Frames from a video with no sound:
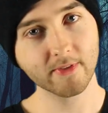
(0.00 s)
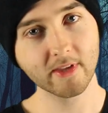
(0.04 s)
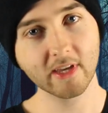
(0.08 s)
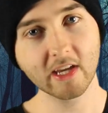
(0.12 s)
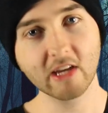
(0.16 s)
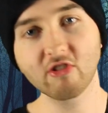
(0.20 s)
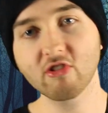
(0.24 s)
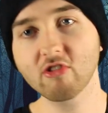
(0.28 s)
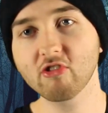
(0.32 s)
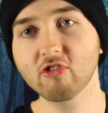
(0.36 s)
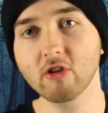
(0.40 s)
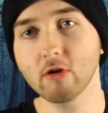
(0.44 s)

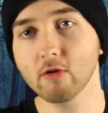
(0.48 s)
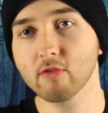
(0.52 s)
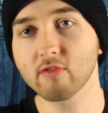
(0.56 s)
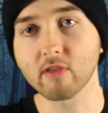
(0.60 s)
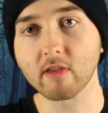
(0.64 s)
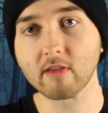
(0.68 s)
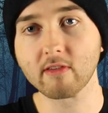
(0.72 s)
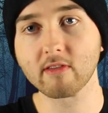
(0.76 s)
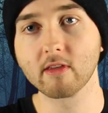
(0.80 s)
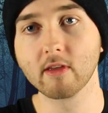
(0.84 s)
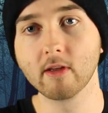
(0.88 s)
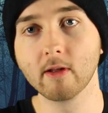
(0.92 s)
He's just
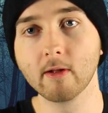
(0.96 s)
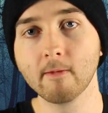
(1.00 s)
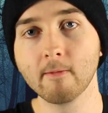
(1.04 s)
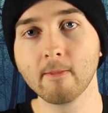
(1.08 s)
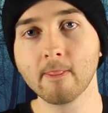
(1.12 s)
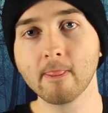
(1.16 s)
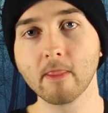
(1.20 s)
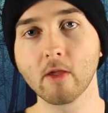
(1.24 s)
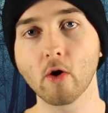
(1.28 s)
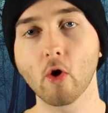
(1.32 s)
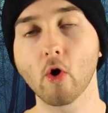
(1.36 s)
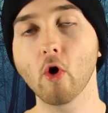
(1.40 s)
useless.
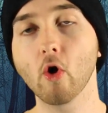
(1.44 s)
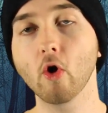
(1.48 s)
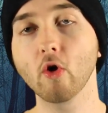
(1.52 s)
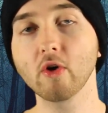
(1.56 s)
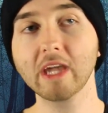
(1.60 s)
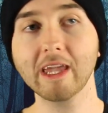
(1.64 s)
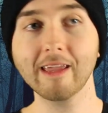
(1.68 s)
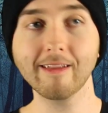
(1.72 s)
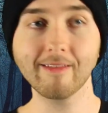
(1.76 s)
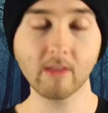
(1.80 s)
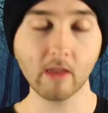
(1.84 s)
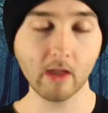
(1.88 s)
All
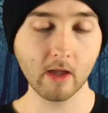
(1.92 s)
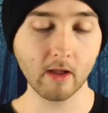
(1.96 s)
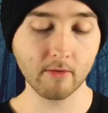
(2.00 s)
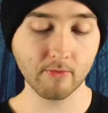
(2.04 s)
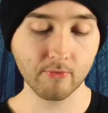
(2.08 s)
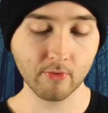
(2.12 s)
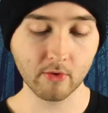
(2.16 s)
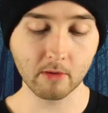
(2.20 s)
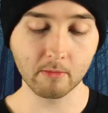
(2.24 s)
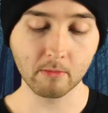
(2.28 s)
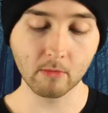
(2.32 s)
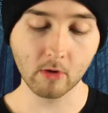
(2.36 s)
he did
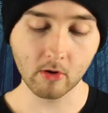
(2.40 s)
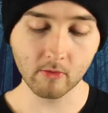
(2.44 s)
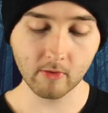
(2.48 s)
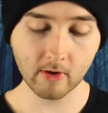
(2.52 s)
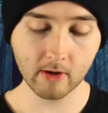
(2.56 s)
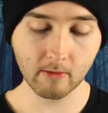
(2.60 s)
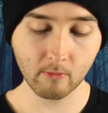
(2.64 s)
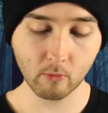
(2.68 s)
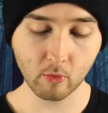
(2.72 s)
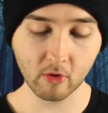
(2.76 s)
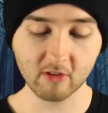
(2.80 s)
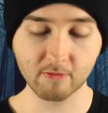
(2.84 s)
for the
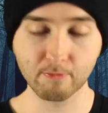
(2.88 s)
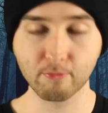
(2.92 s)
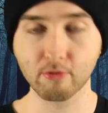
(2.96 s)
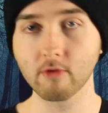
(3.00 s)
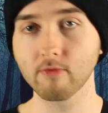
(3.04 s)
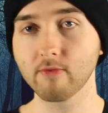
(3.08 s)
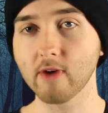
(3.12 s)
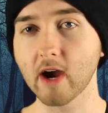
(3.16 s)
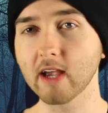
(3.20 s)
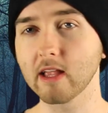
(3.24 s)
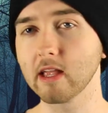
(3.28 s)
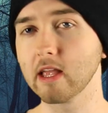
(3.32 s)
movie was
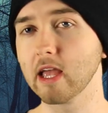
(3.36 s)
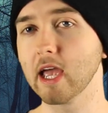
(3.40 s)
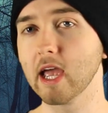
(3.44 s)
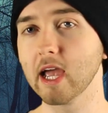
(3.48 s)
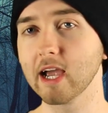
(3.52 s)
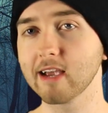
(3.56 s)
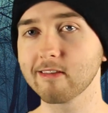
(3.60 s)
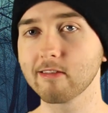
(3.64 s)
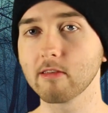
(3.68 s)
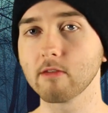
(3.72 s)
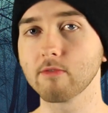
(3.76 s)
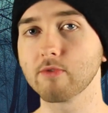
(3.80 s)
provide an
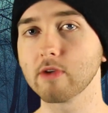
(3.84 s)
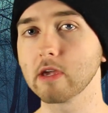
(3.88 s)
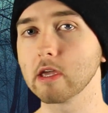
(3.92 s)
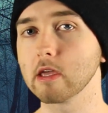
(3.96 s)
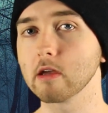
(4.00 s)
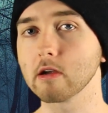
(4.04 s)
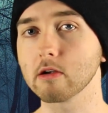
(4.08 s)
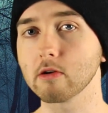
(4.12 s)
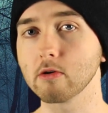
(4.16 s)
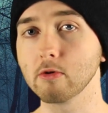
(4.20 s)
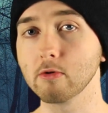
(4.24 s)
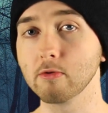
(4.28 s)
exit
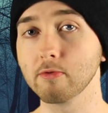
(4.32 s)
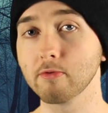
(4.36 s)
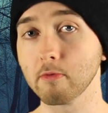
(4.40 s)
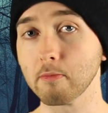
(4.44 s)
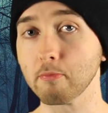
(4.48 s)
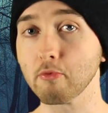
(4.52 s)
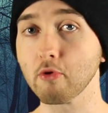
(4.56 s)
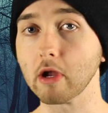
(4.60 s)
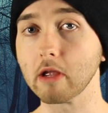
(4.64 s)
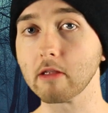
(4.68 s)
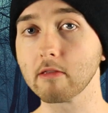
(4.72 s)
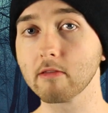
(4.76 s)
vehicle for
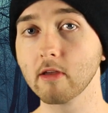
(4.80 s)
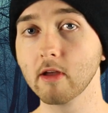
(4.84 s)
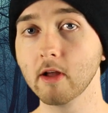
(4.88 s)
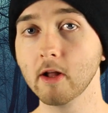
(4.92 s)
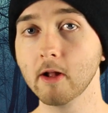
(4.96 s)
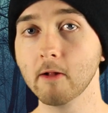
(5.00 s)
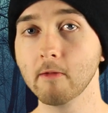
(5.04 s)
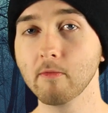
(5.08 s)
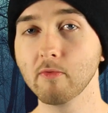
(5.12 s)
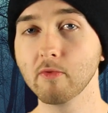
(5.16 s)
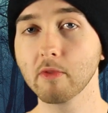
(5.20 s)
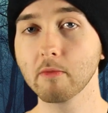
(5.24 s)
Brent.
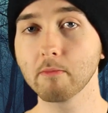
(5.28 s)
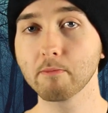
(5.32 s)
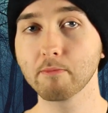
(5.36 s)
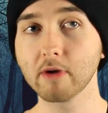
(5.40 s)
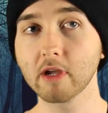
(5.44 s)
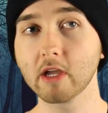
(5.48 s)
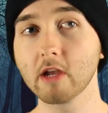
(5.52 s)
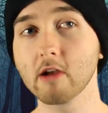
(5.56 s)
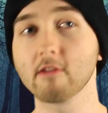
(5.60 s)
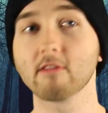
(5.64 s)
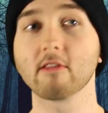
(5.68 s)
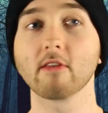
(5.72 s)

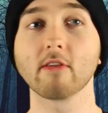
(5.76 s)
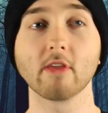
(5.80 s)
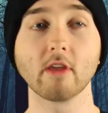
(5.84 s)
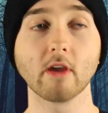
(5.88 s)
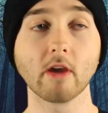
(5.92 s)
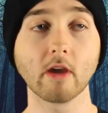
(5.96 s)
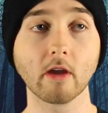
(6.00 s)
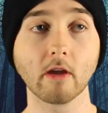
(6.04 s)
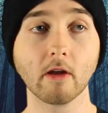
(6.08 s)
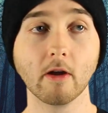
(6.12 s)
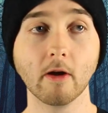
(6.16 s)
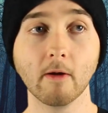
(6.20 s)
But here's the
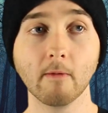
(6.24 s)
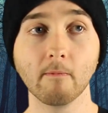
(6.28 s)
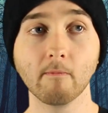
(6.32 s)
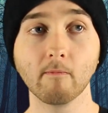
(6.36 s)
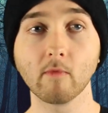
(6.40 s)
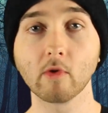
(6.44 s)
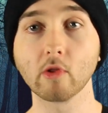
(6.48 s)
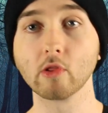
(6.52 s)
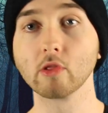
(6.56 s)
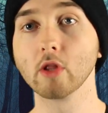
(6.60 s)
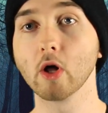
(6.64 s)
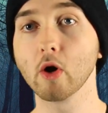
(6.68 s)
thing.
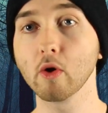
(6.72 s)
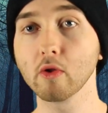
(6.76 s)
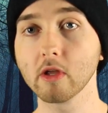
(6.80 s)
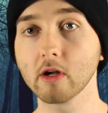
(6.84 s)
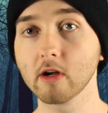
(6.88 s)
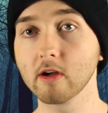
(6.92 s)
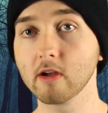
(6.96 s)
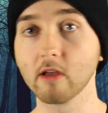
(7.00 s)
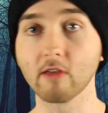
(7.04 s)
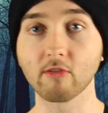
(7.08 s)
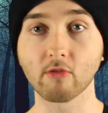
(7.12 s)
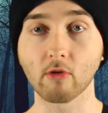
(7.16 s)

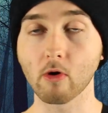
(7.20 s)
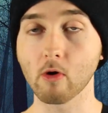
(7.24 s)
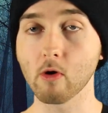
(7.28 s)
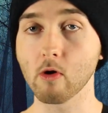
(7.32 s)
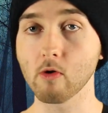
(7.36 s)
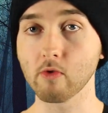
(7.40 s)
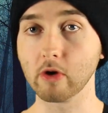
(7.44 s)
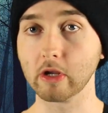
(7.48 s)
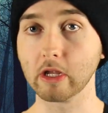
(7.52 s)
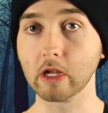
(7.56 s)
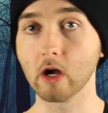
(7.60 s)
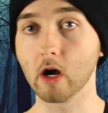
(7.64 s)
Lola is
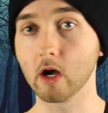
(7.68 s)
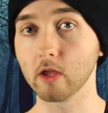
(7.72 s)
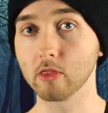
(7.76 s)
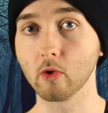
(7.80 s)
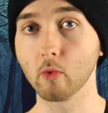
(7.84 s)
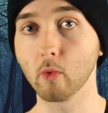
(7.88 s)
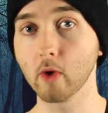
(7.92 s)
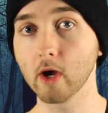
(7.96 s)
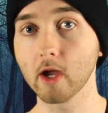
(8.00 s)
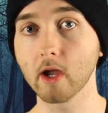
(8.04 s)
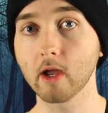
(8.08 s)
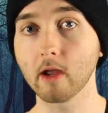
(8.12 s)
already on
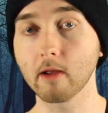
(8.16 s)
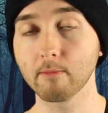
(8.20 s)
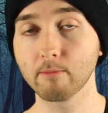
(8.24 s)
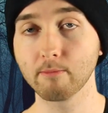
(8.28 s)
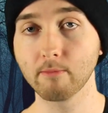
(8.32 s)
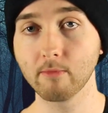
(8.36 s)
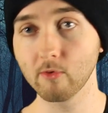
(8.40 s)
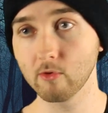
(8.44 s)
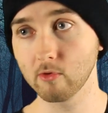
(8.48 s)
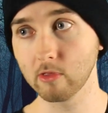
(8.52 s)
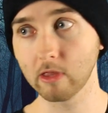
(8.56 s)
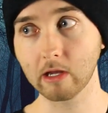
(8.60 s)
the way.
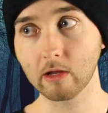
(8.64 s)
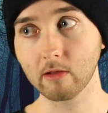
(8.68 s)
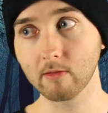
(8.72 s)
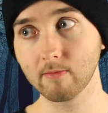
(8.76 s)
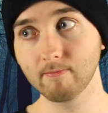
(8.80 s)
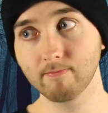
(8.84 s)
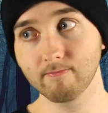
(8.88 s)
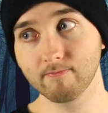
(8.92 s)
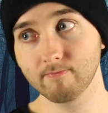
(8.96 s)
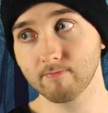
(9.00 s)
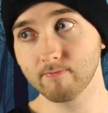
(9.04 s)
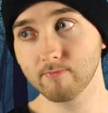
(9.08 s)
Like,
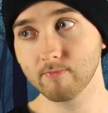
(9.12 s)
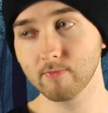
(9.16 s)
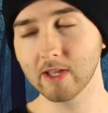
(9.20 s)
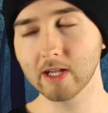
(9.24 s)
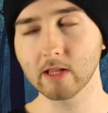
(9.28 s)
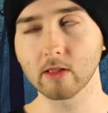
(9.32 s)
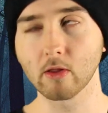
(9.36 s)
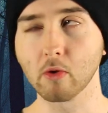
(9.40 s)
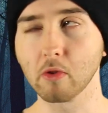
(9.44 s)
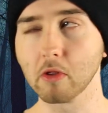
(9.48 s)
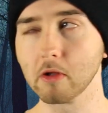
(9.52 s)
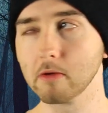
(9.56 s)

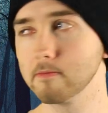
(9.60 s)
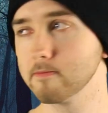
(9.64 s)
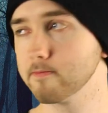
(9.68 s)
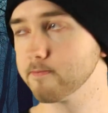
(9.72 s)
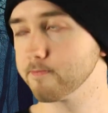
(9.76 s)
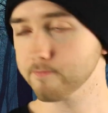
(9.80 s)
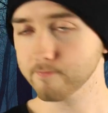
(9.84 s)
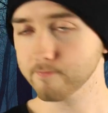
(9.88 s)
not Lola.